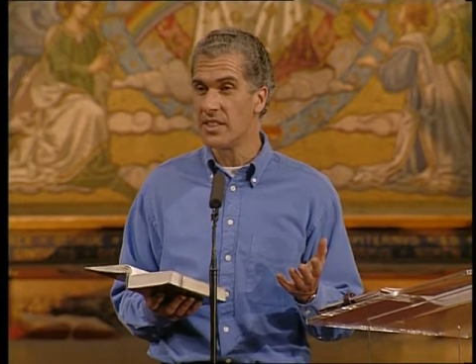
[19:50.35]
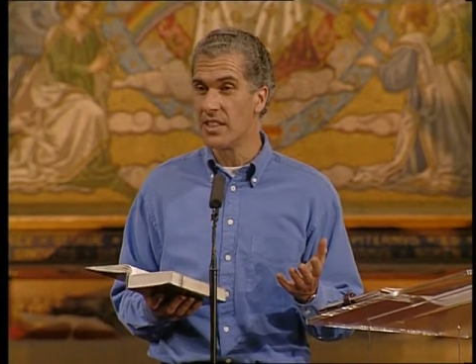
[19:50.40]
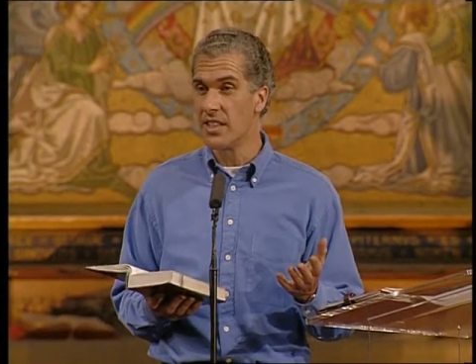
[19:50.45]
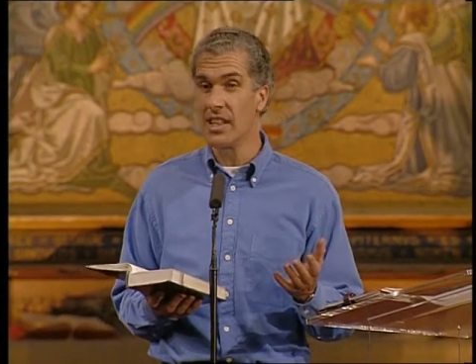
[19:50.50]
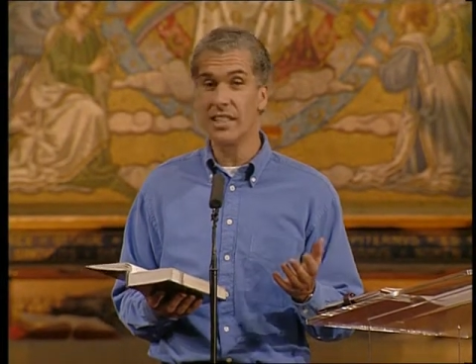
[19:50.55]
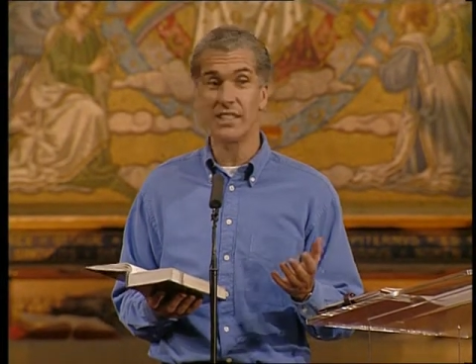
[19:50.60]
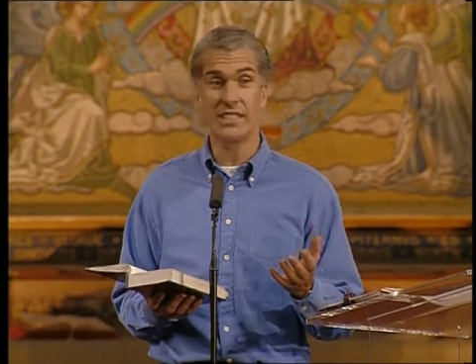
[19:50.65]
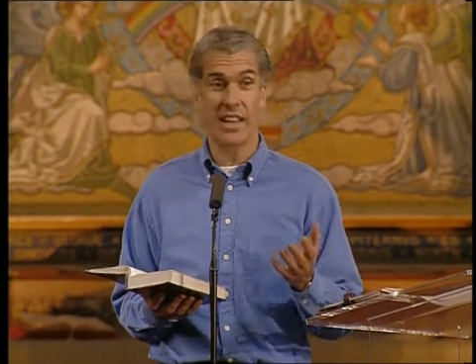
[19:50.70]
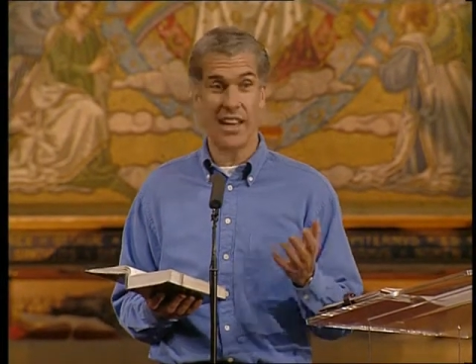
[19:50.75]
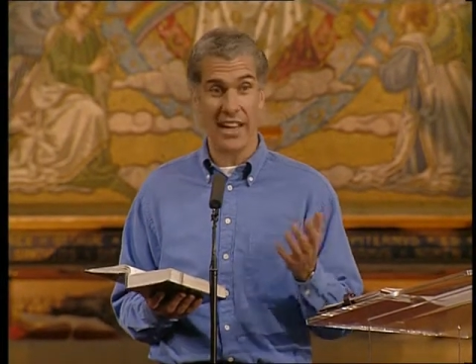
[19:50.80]

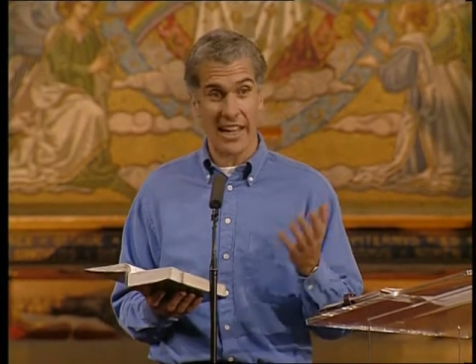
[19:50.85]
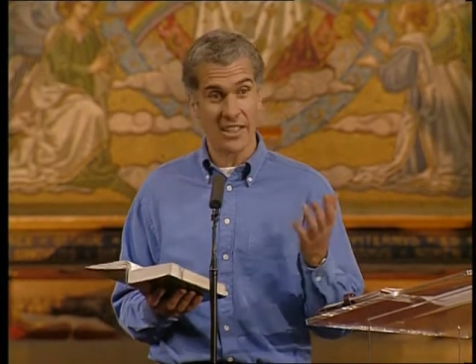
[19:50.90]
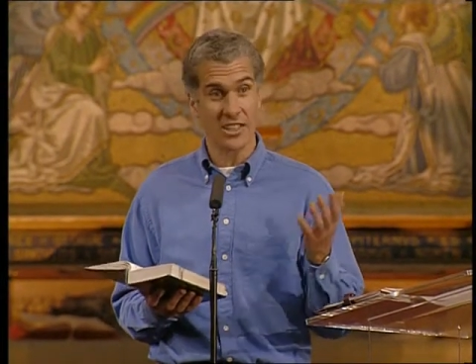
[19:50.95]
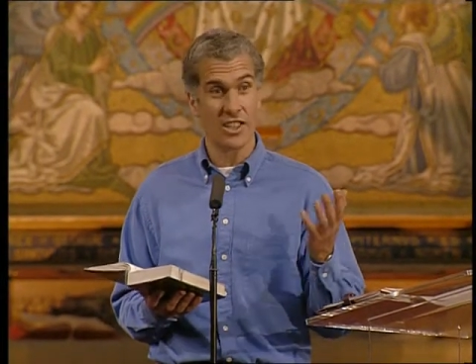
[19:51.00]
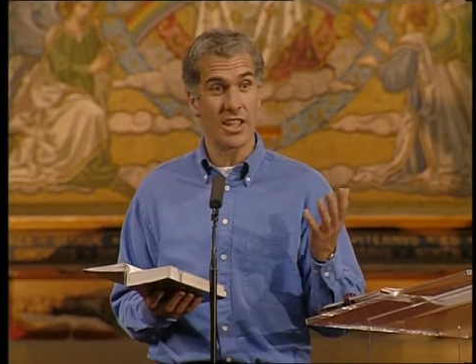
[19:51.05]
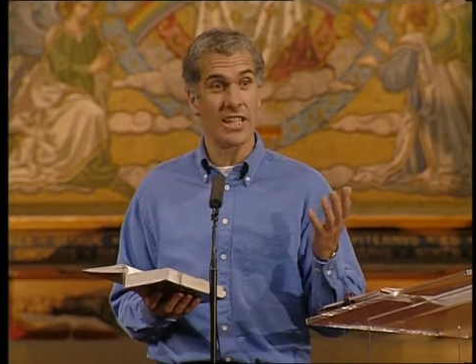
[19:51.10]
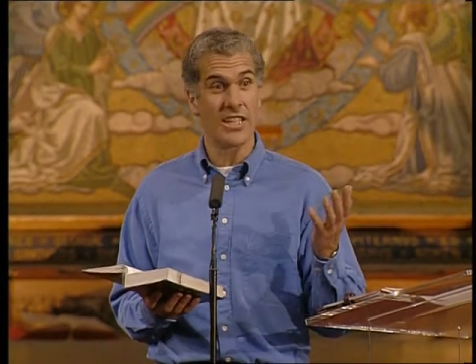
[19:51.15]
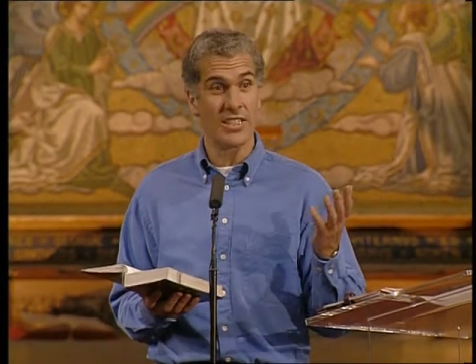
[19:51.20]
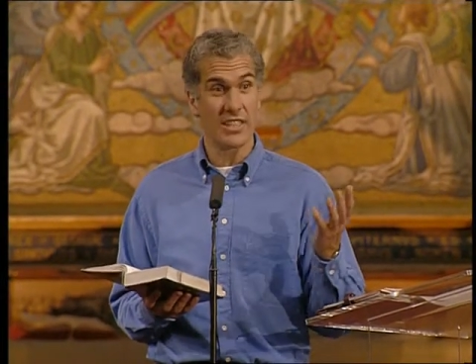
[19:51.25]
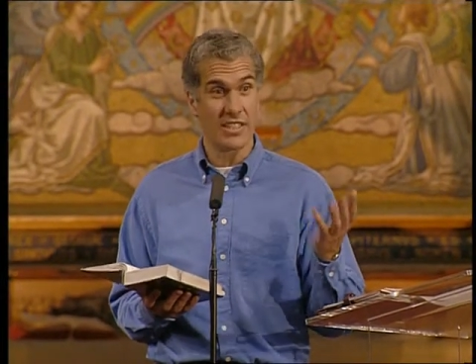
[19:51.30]
unless I
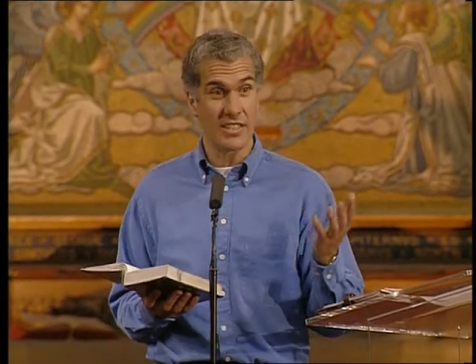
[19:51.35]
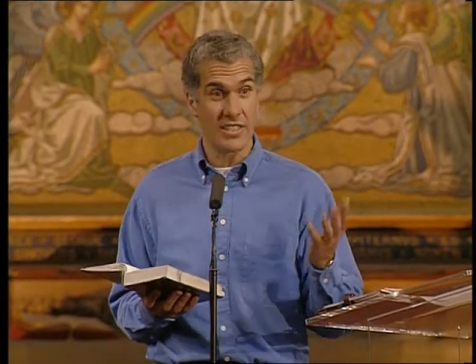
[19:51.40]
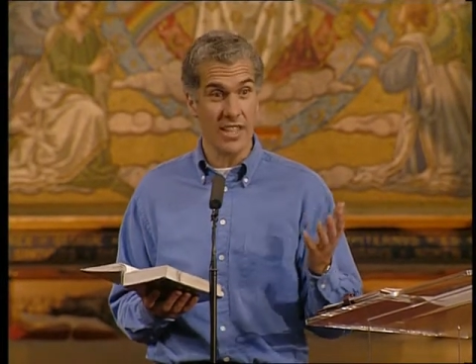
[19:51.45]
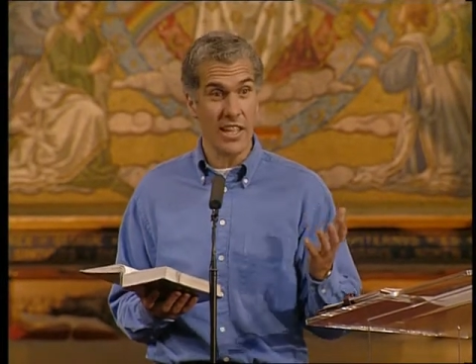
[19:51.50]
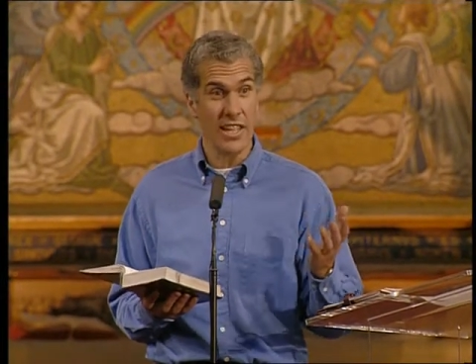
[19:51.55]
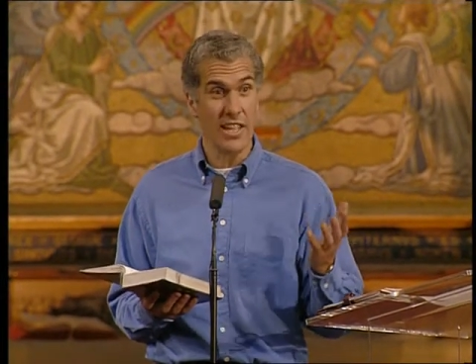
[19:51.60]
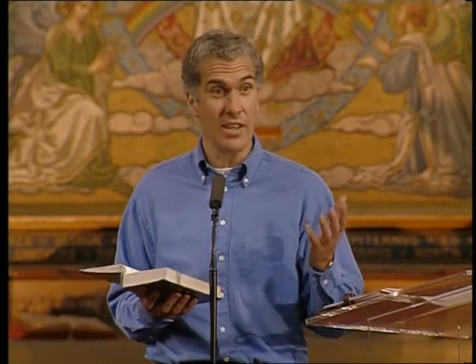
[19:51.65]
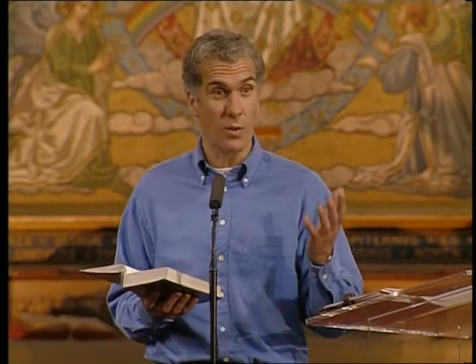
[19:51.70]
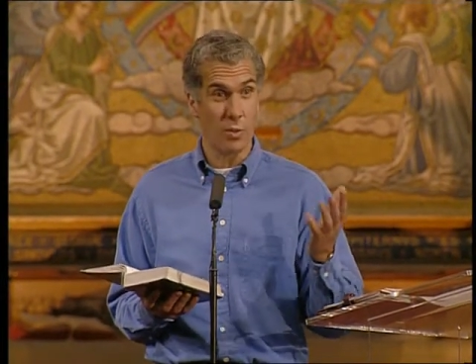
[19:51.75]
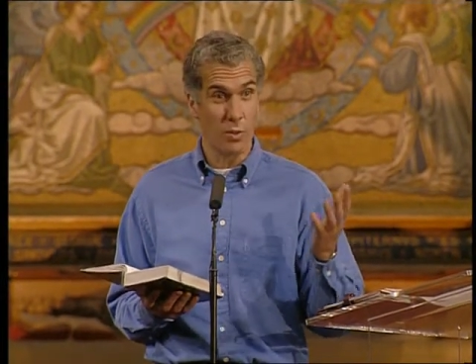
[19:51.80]
actually
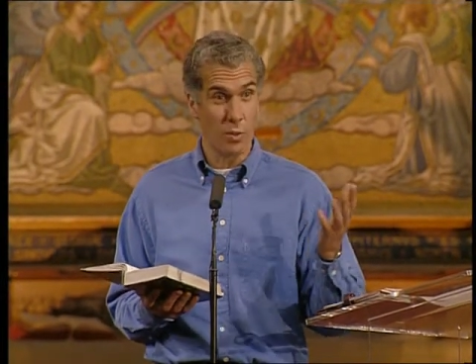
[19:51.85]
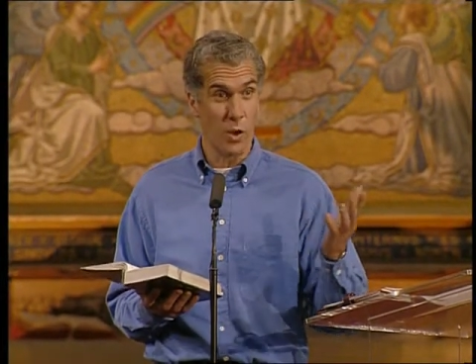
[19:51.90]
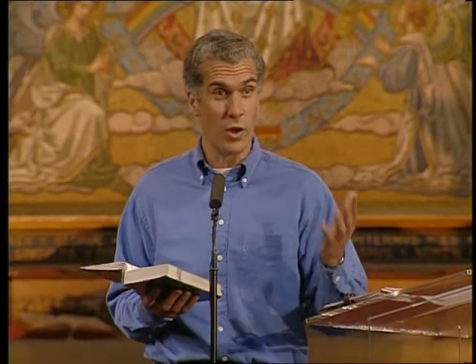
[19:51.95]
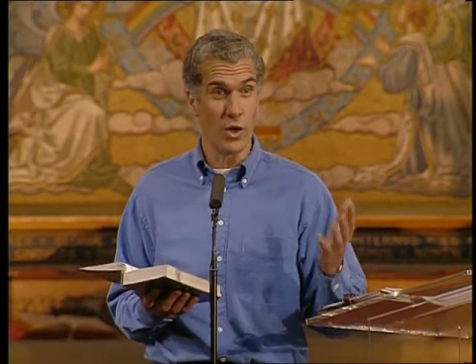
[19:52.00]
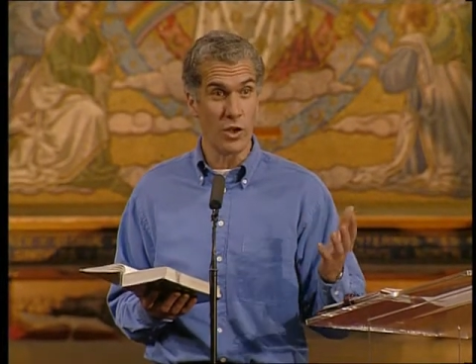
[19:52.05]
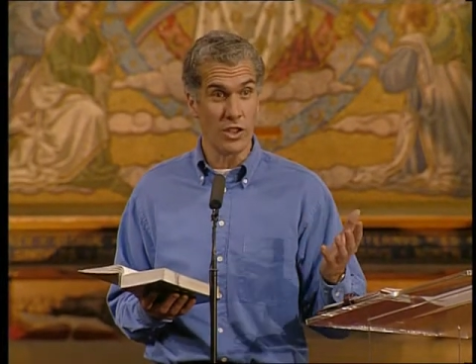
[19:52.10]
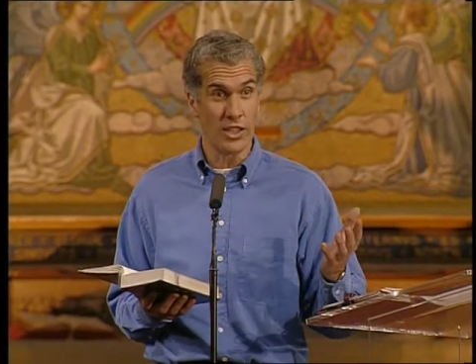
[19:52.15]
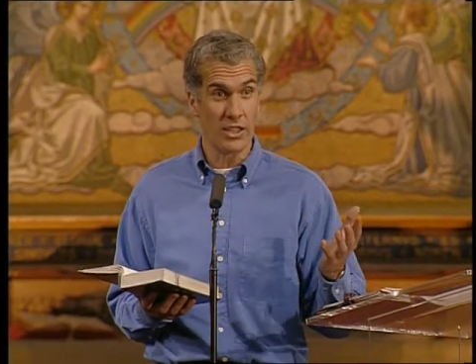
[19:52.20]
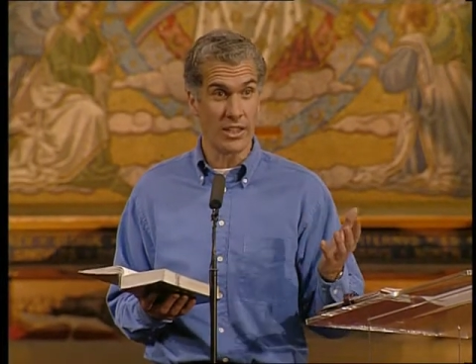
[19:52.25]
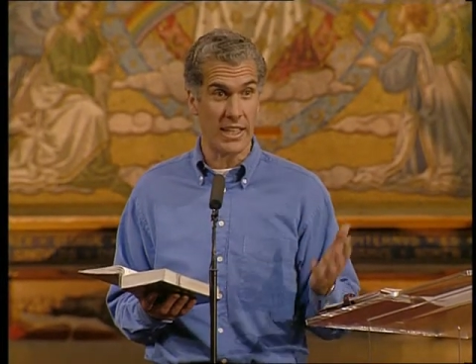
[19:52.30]
see the
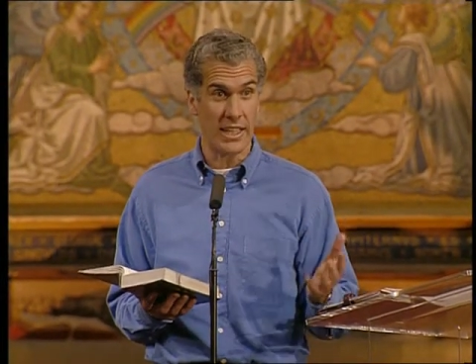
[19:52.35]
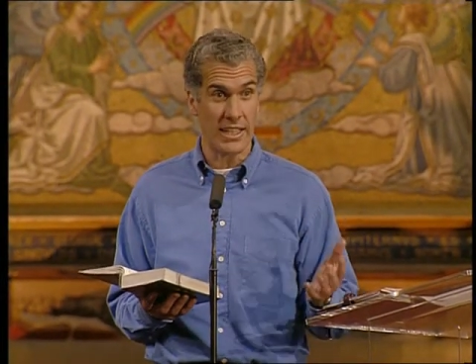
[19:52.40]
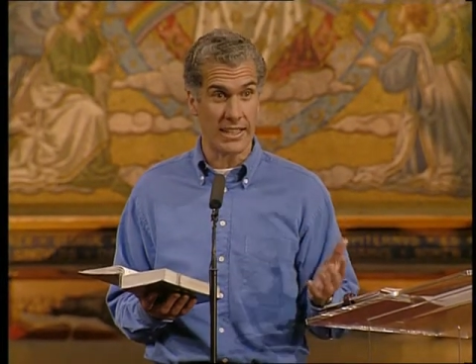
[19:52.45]
wounds in